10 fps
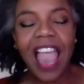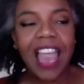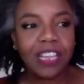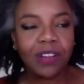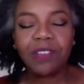
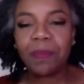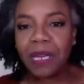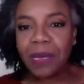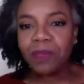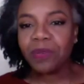And there are some
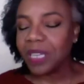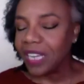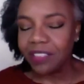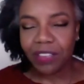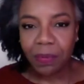
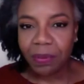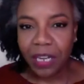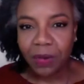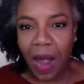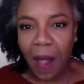kids on the
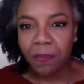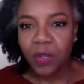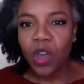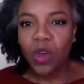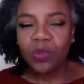
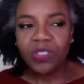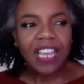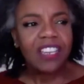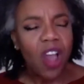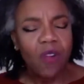playground who
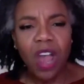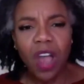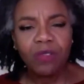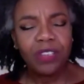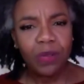say, no,
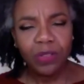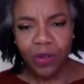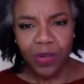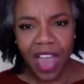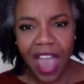don't
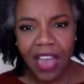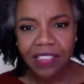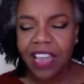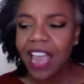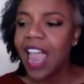do
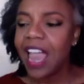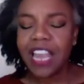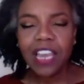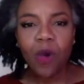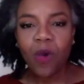that.
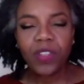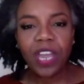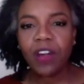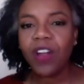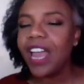And they go over
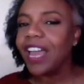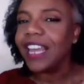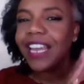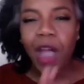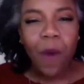there
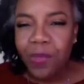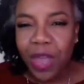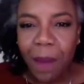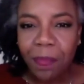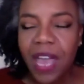and they help
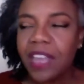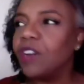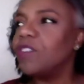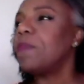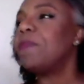them.
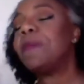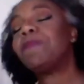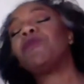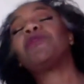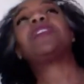There are some
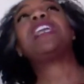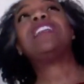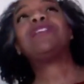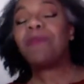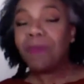kids
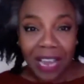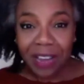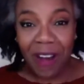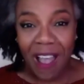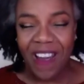on the
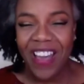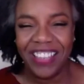playground.